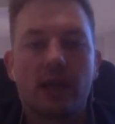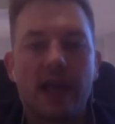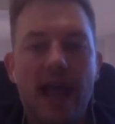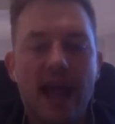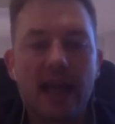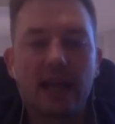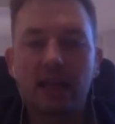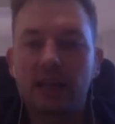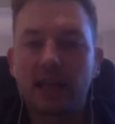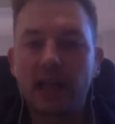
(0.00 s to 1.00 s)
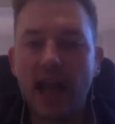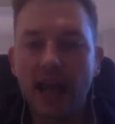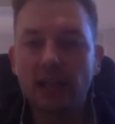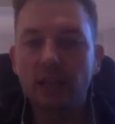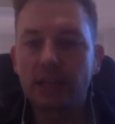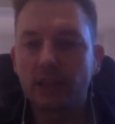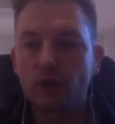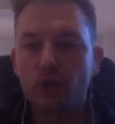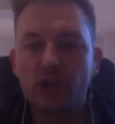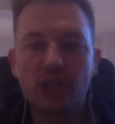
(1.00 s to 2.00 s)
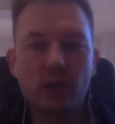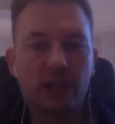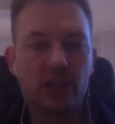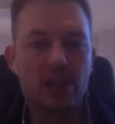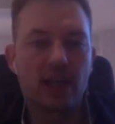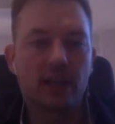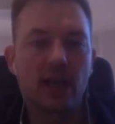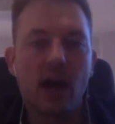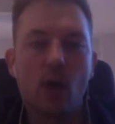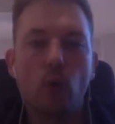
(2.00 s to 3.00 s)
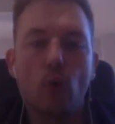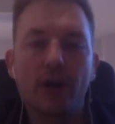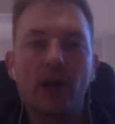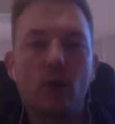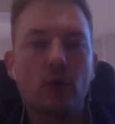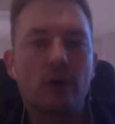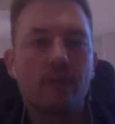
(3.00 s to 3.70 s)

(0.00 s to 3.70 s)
And the candles that you see on the chart are 1 hour